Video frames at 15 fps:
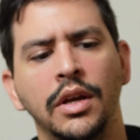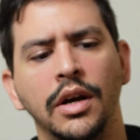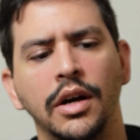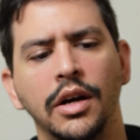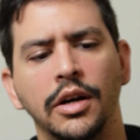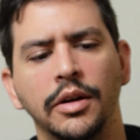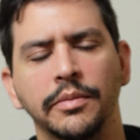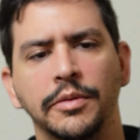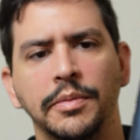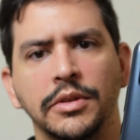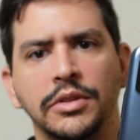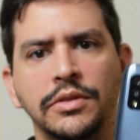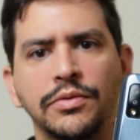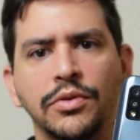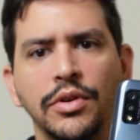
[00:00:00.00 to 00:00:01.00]

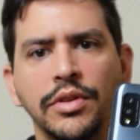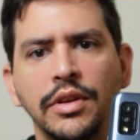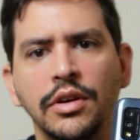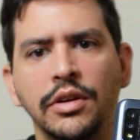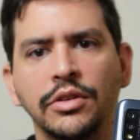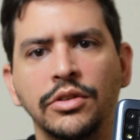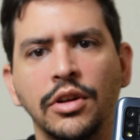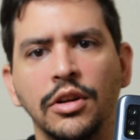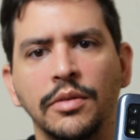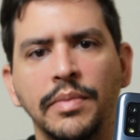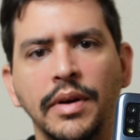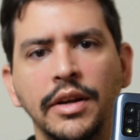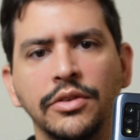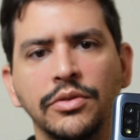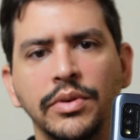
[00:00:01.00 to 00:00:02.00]
especially for the $100
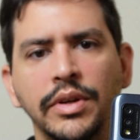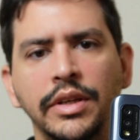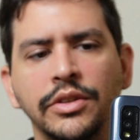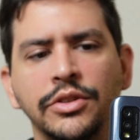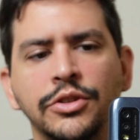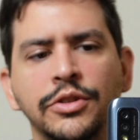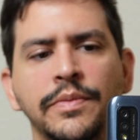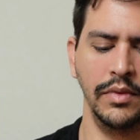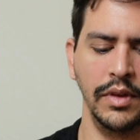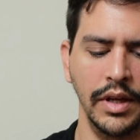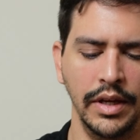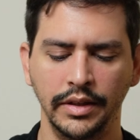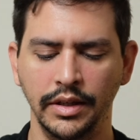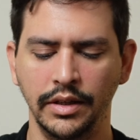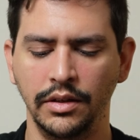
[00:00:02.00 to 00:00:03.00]
price range.
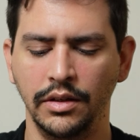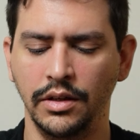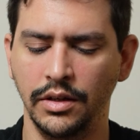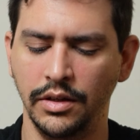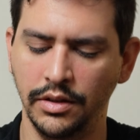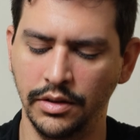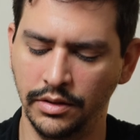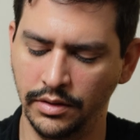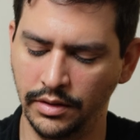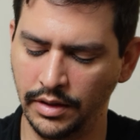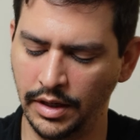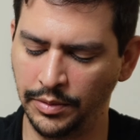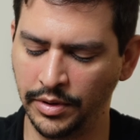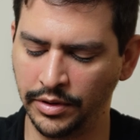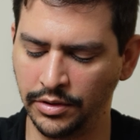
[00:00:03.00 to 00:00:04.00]
And then as
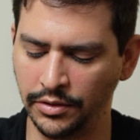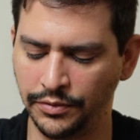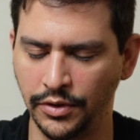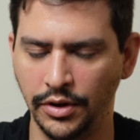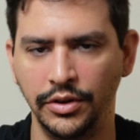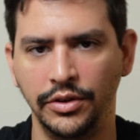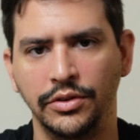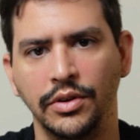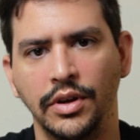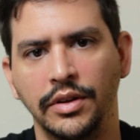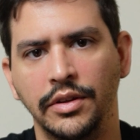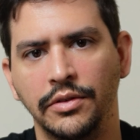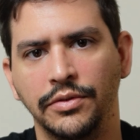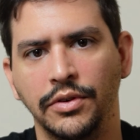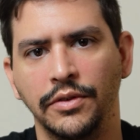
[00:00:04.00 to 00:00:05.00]
we go to the front, you still
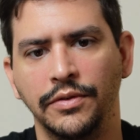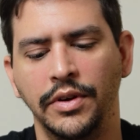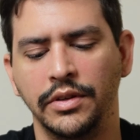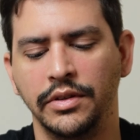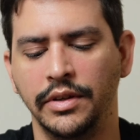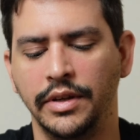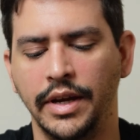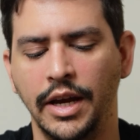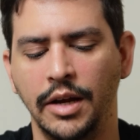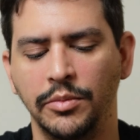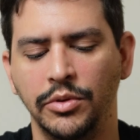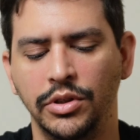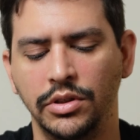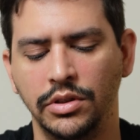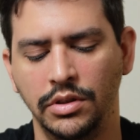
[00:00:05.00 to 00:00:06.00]
have the front facing
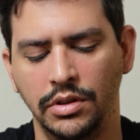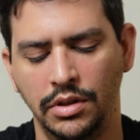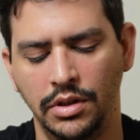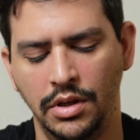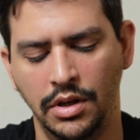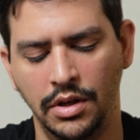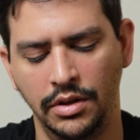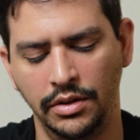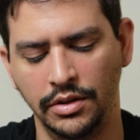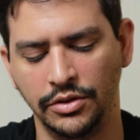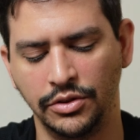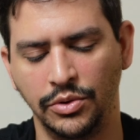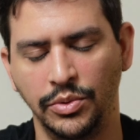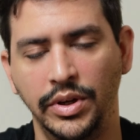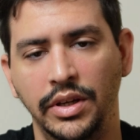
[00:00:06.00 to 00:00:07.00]
camera. The
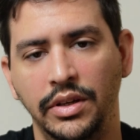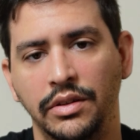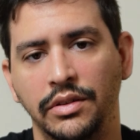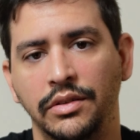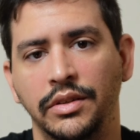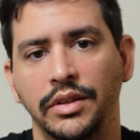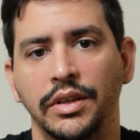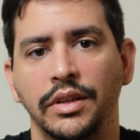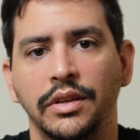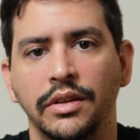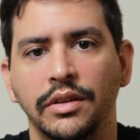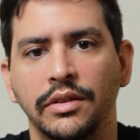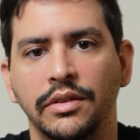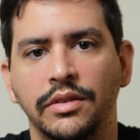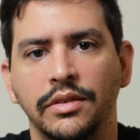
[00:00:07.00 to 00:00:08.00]
screen
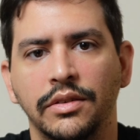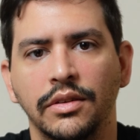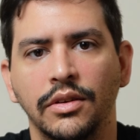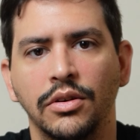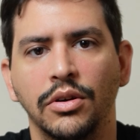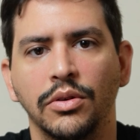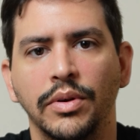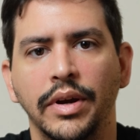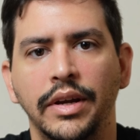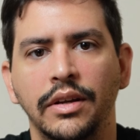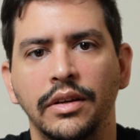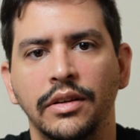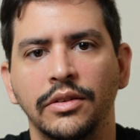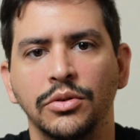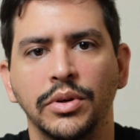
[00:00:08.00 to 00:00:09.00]
is
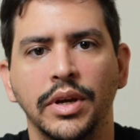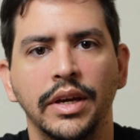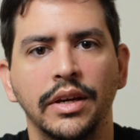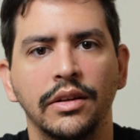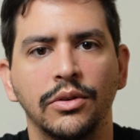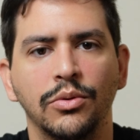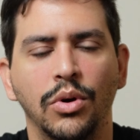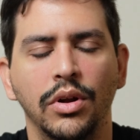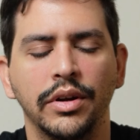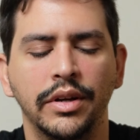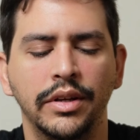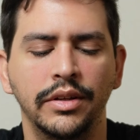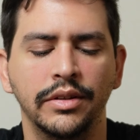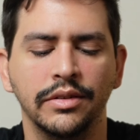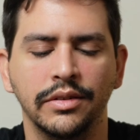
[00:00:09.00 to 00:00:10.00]
alright. It's okay in
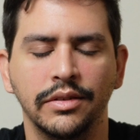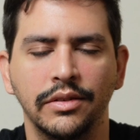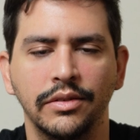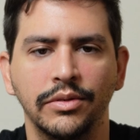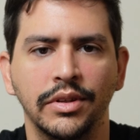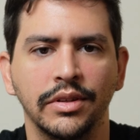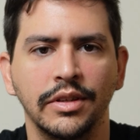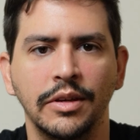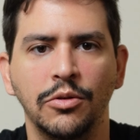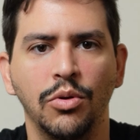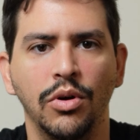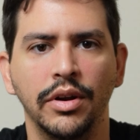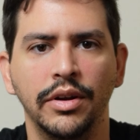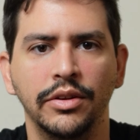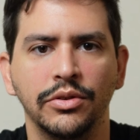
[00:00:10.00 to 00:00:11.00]
quality. It's the same
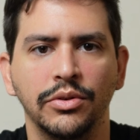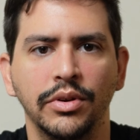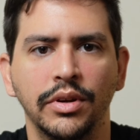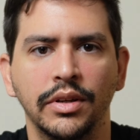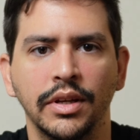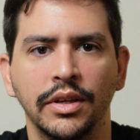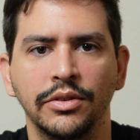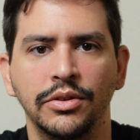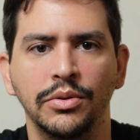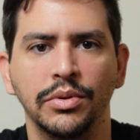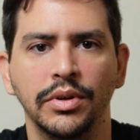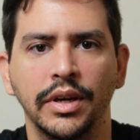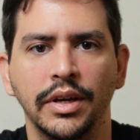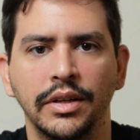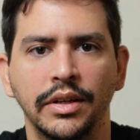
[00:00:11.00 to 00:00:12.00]
quality screen as you
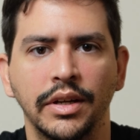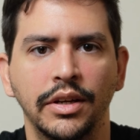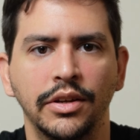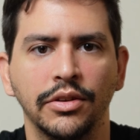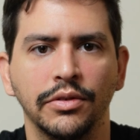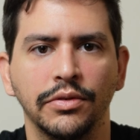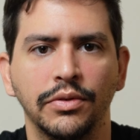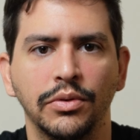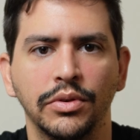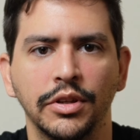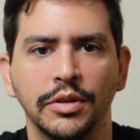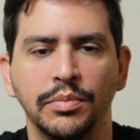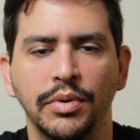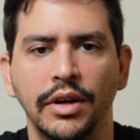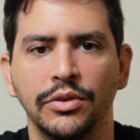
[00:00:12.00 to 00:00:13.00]
would get in any other phone in
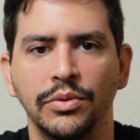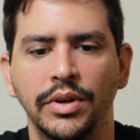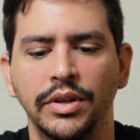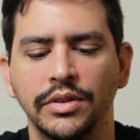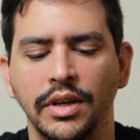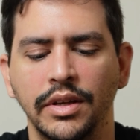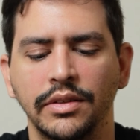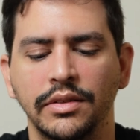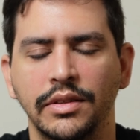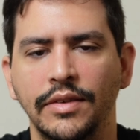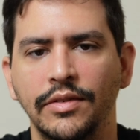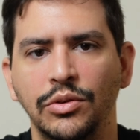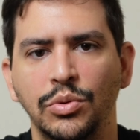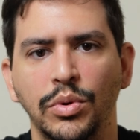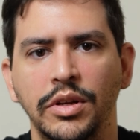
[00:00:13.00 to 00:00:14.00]
this price range. It has
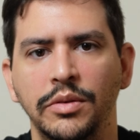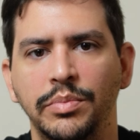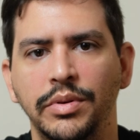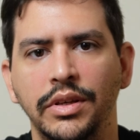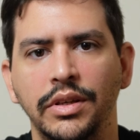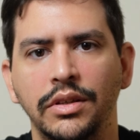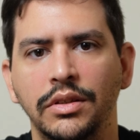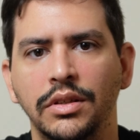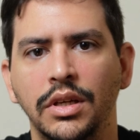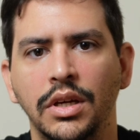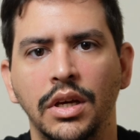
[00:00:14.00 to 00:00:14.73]
720p